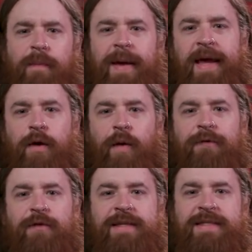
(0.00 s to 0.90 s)
making way
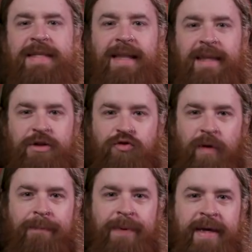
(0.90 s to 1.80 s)
for these deadly
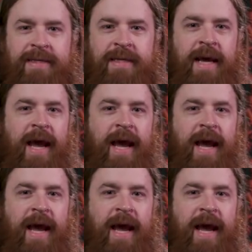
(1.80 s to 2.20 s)
trem picks,